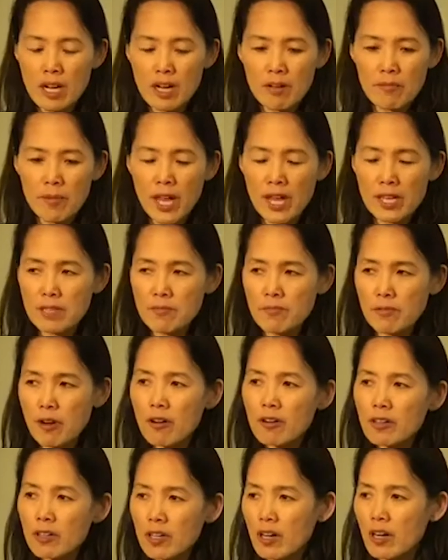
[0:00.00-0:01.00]
as a
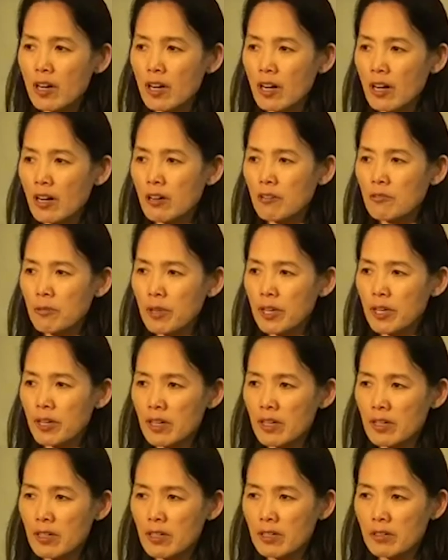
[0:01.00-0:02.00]
protocol,
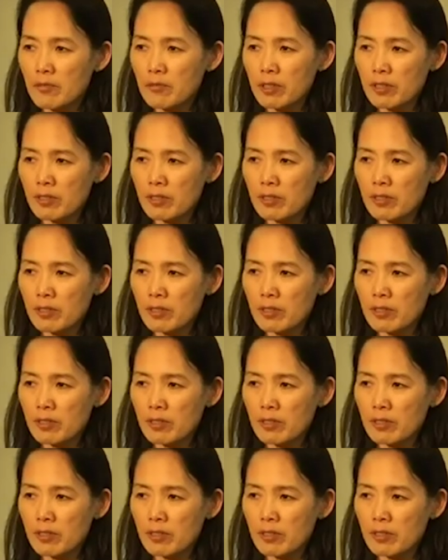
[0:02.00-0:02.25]
we're